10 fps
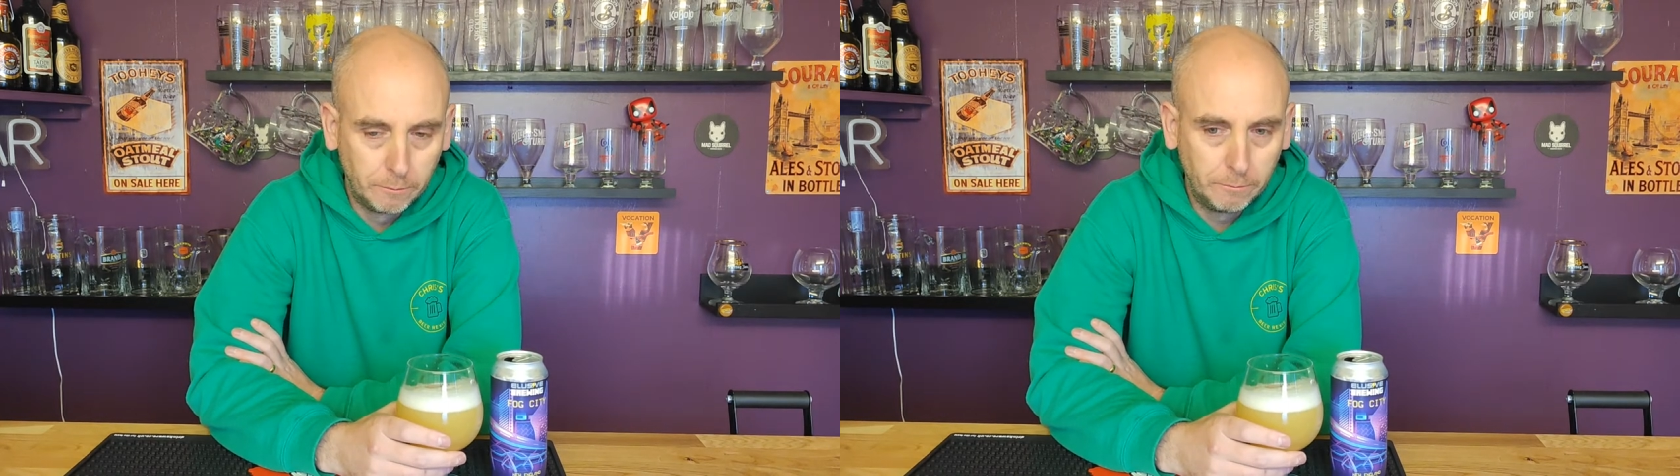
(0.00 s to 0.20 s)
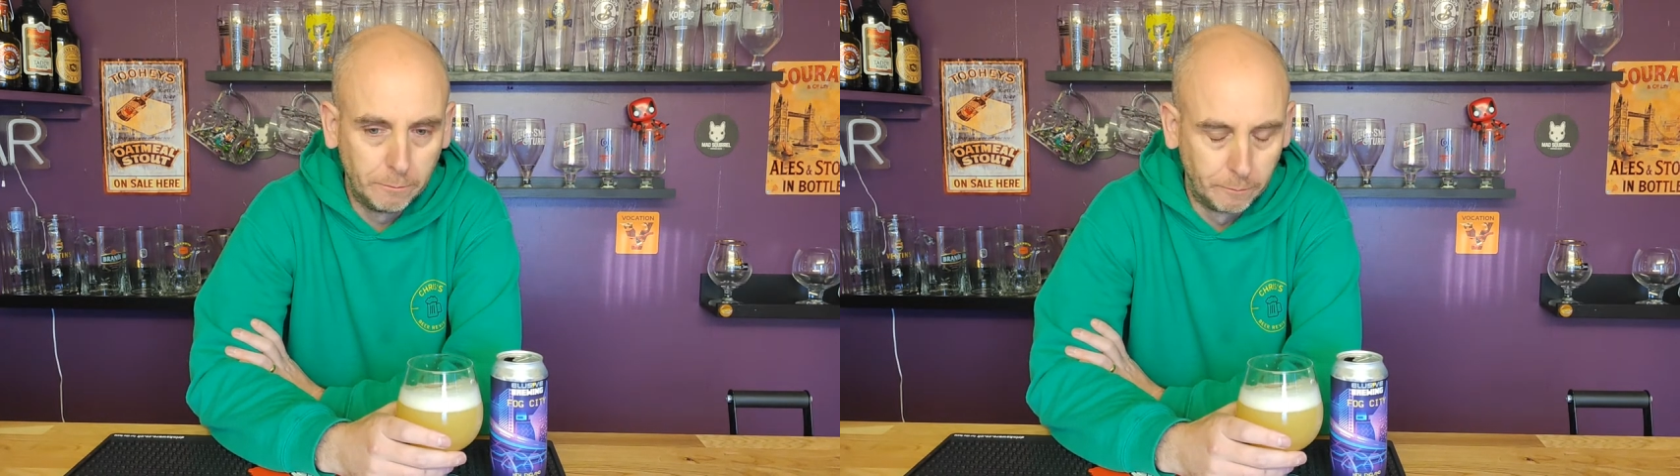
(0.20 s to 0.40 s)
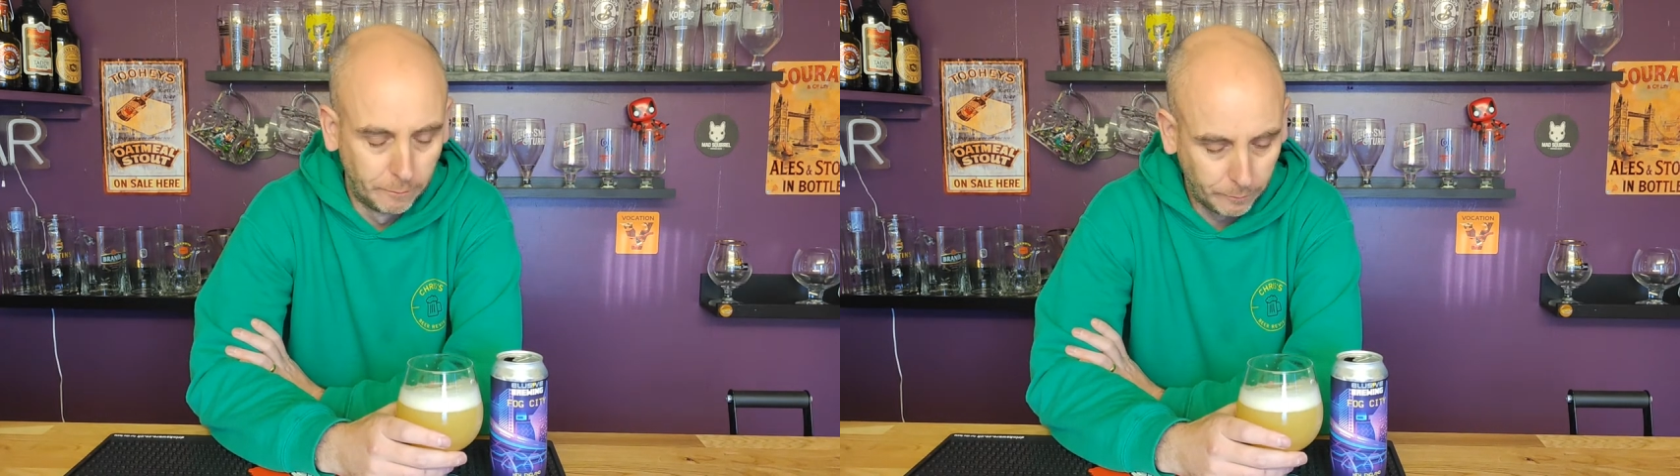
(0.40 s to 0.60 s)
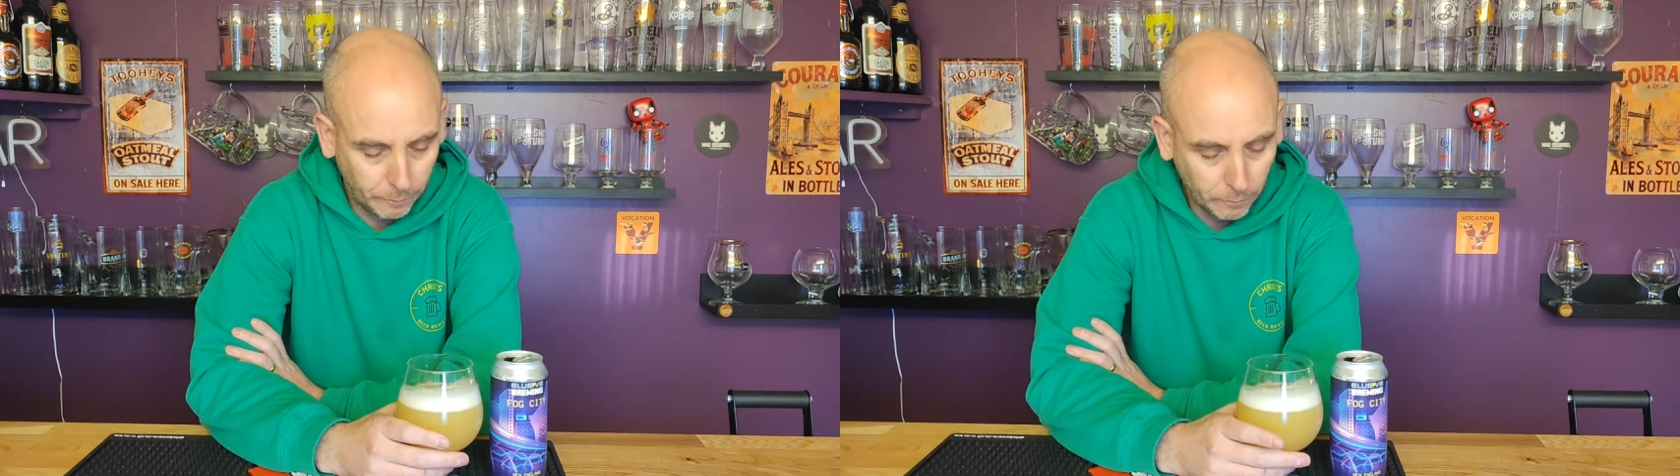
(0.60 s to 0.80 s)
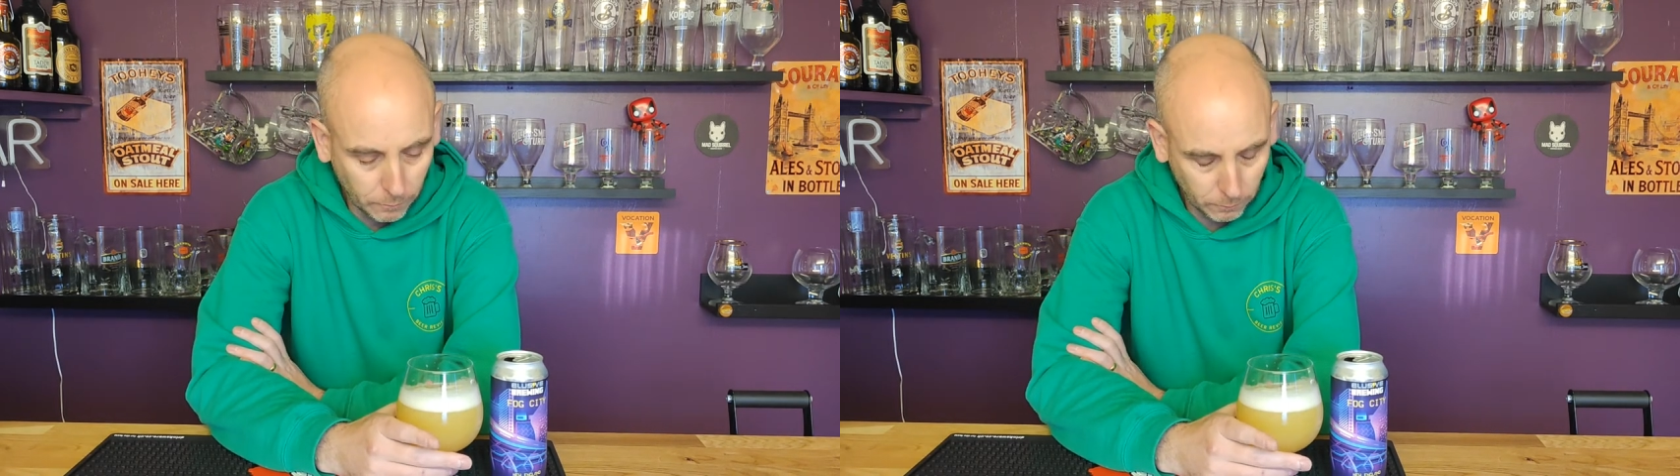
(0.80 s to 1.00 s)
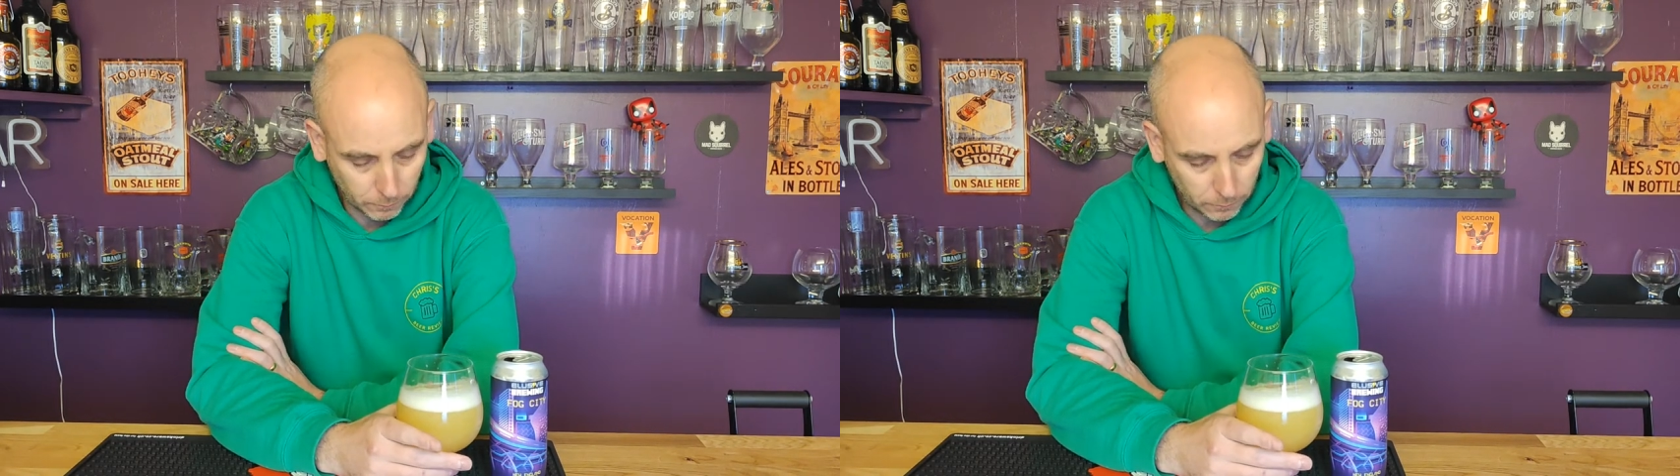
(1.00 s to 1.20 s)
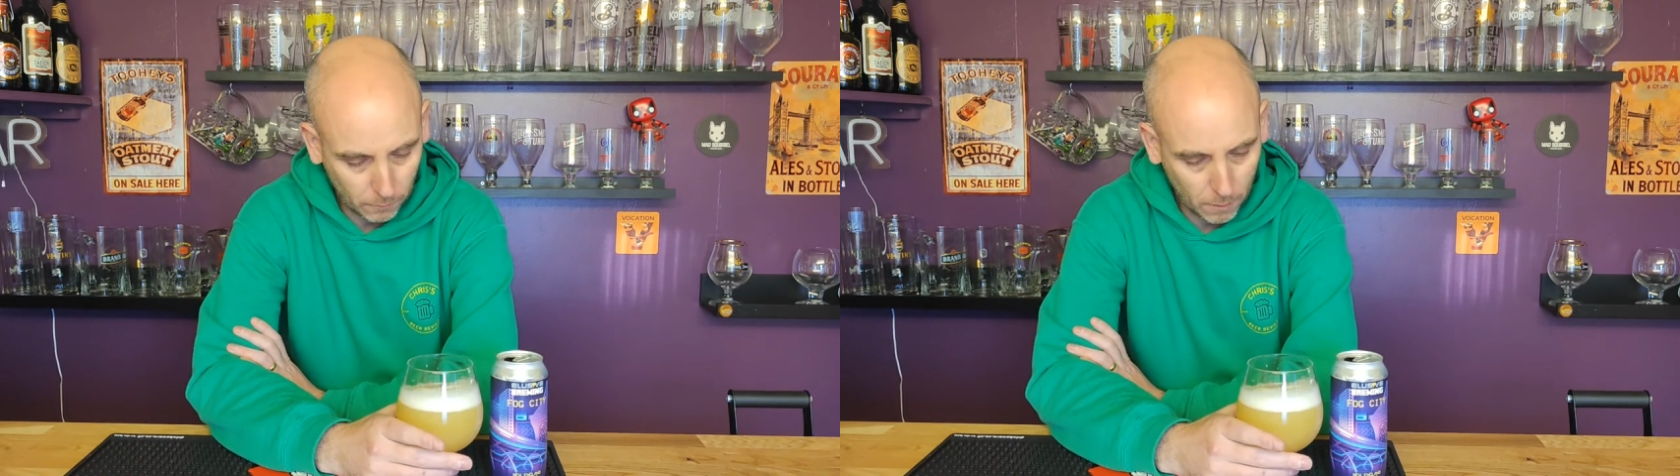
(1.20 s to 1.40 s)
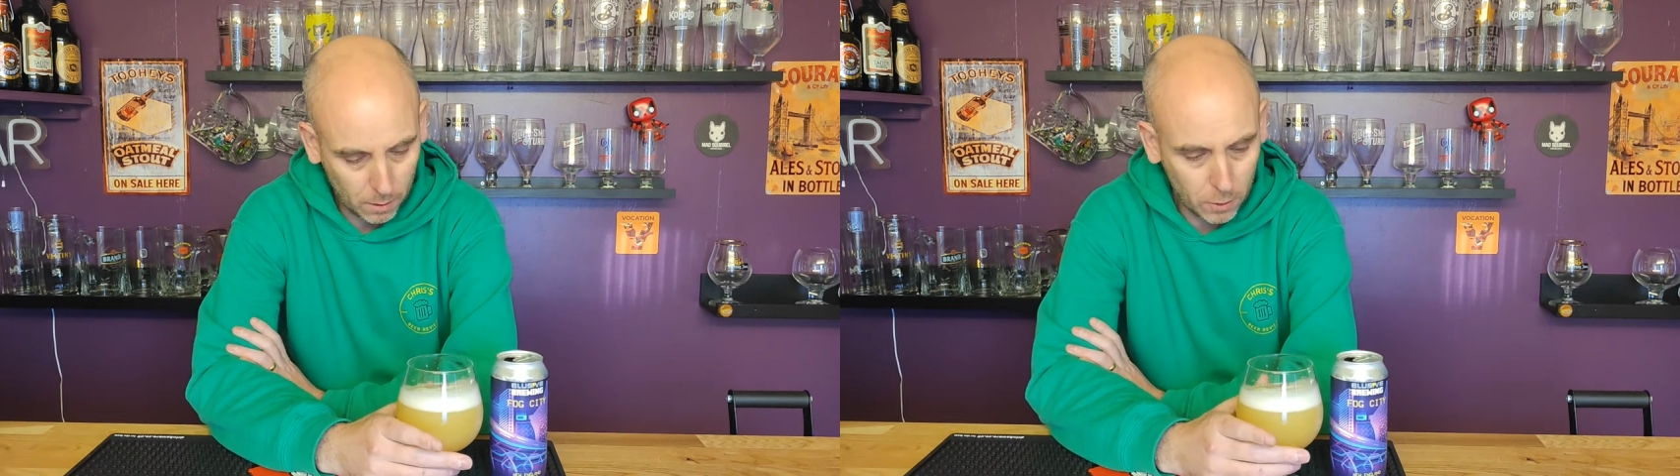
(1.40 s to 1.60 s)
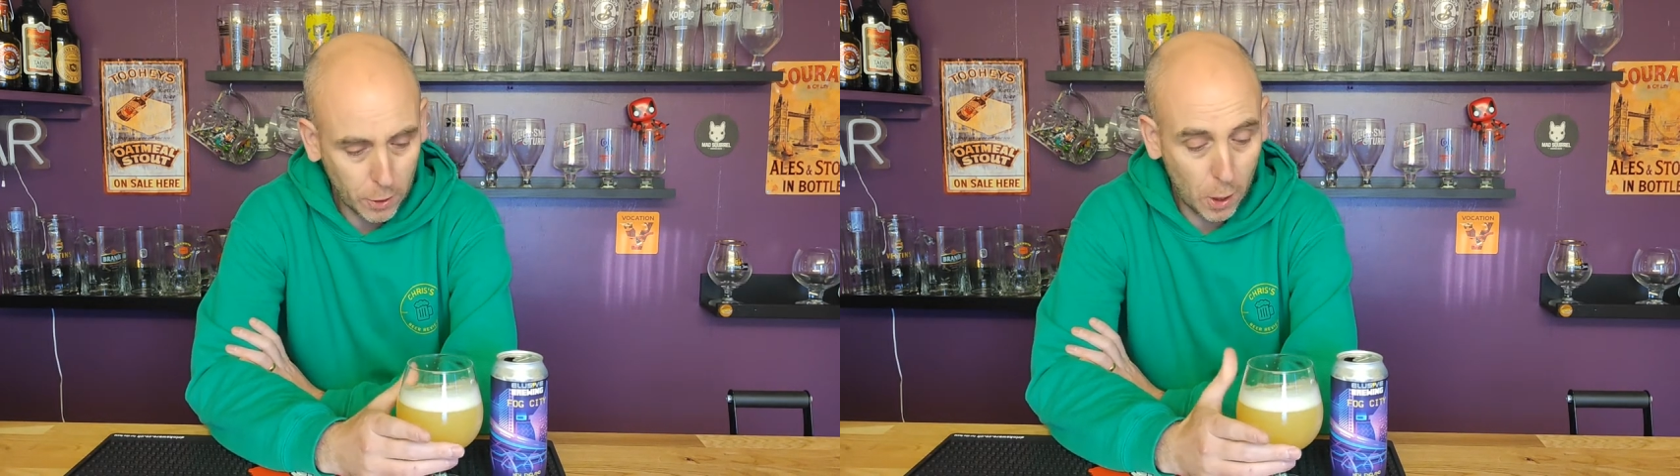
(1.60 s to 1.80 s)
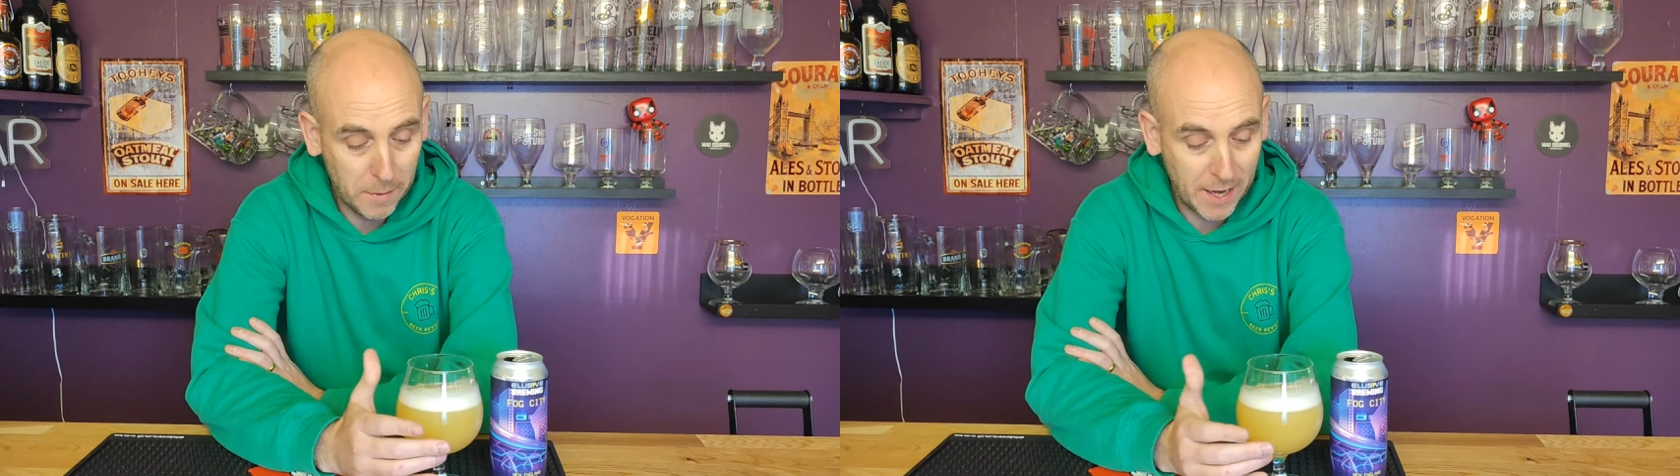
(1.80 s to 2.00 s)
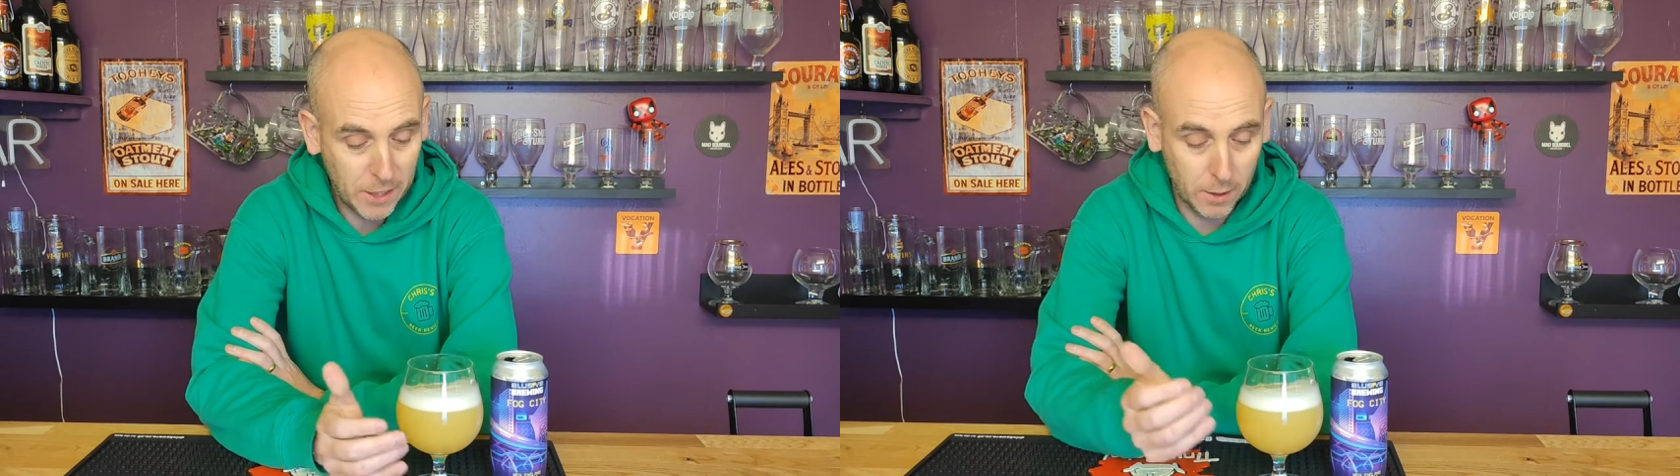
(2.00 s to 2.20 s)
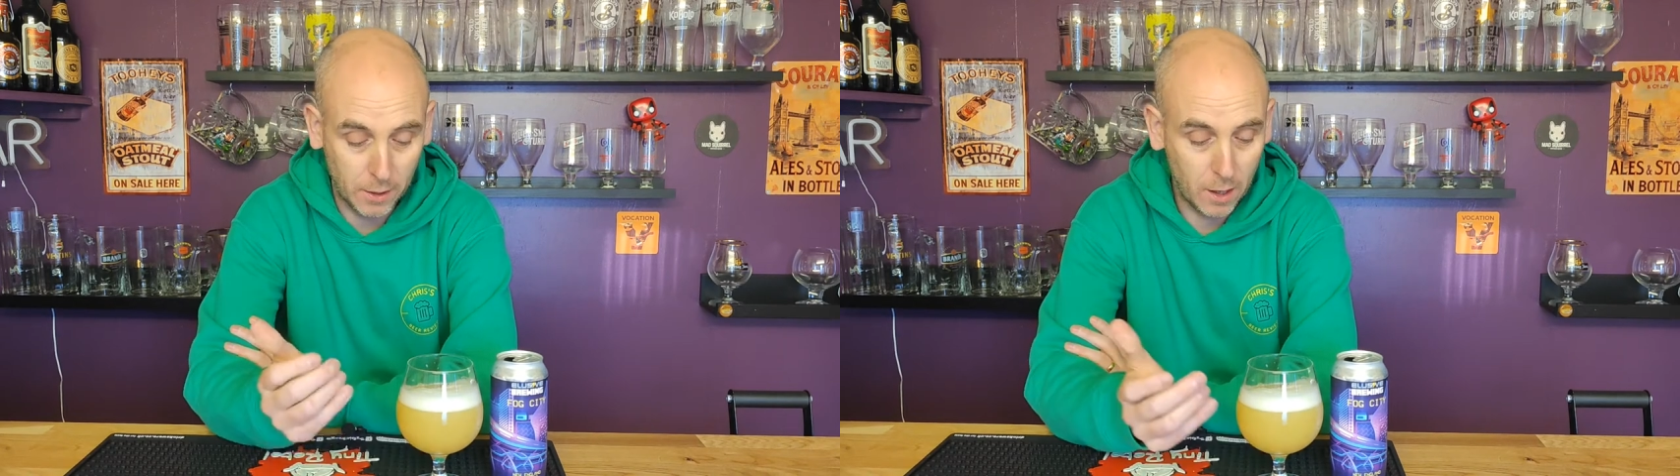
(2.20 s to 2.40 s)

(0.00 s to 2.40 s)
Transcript: Mm. Good carbonation.